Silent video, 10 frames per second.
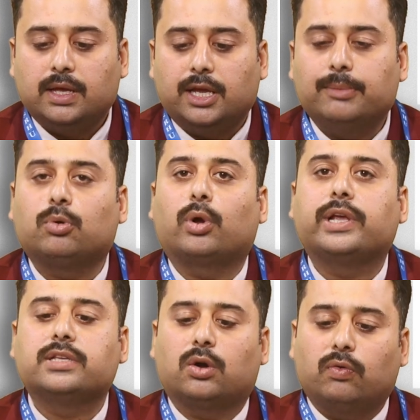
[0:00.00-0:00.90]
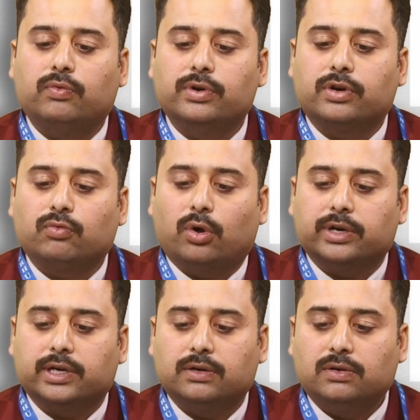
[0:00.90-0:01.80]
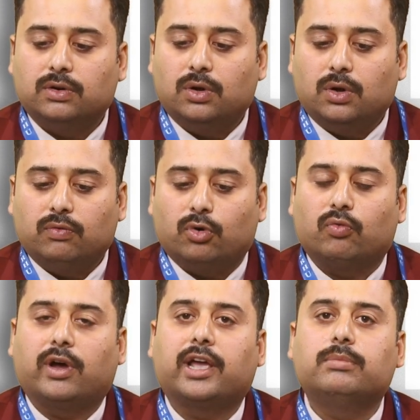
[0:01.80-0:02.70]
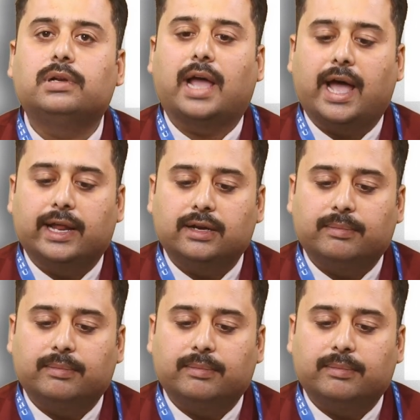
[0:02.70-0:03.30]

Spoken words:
Employees are often rewarded for viable and